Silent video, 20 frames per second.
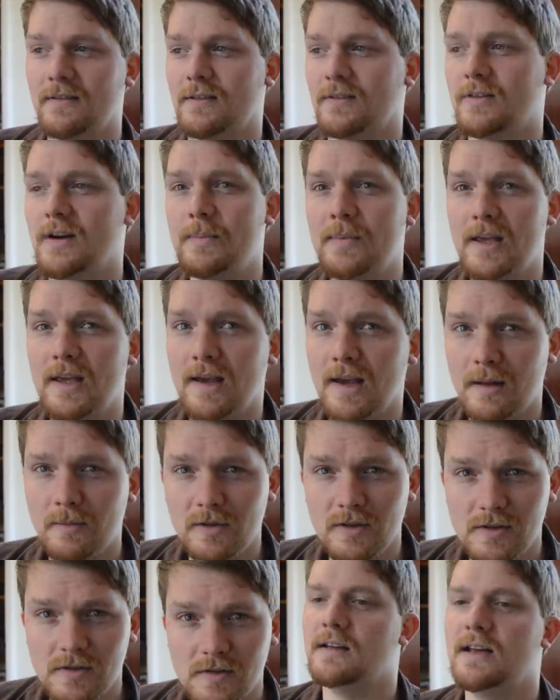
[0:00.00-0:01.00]
creepy
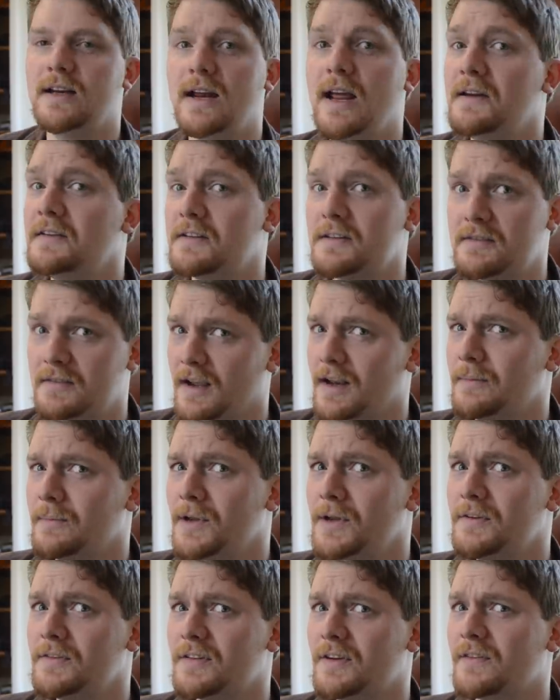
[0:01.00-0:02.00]
gamers in
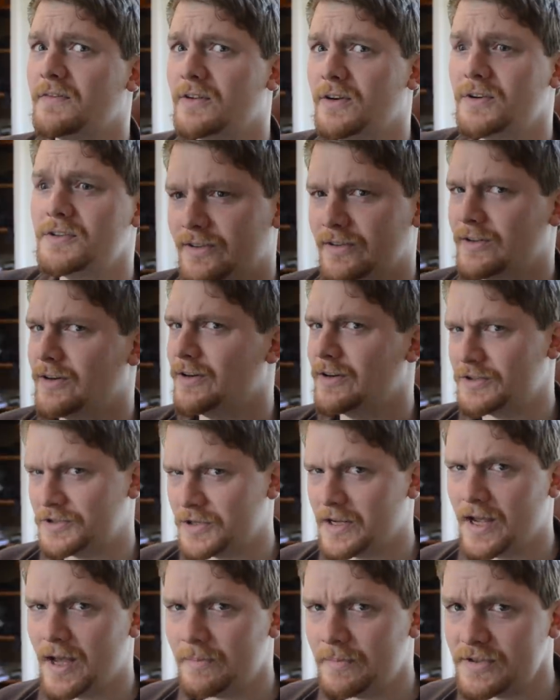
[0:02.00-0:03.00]
entertainment, of course, on college
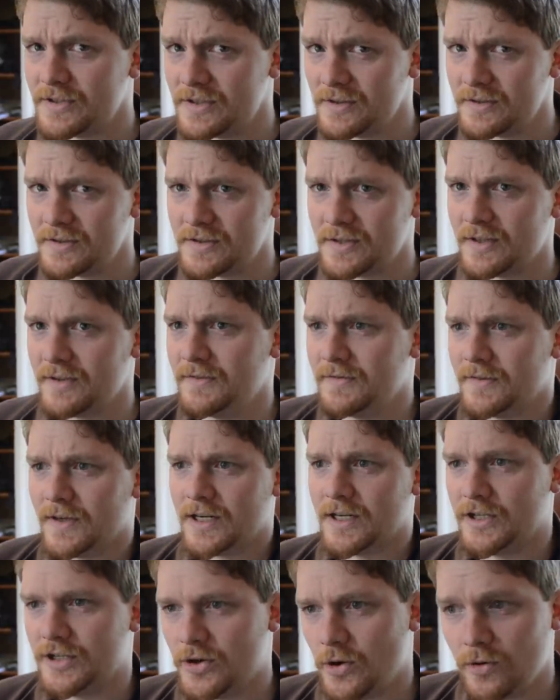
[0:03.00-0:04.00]
campuses? Are you
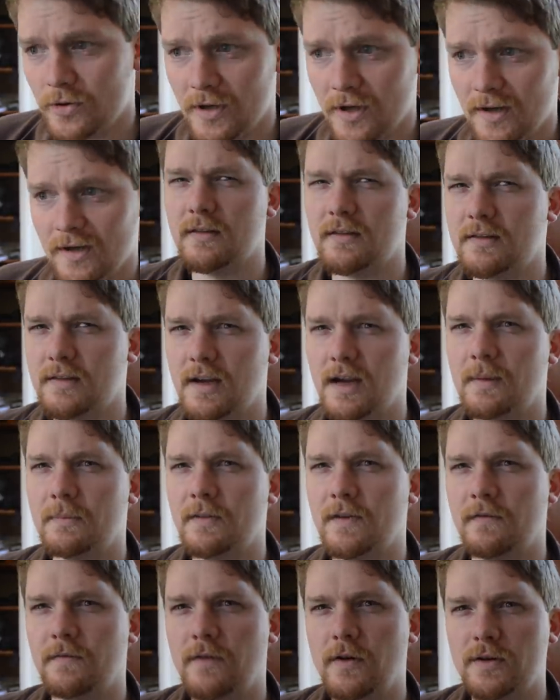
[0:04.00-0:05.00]
fucking joking? A lot of the
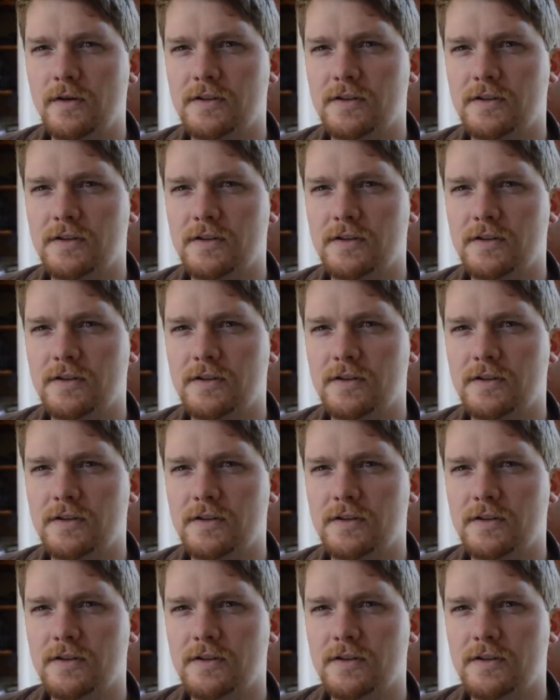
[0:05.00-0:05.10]
time, the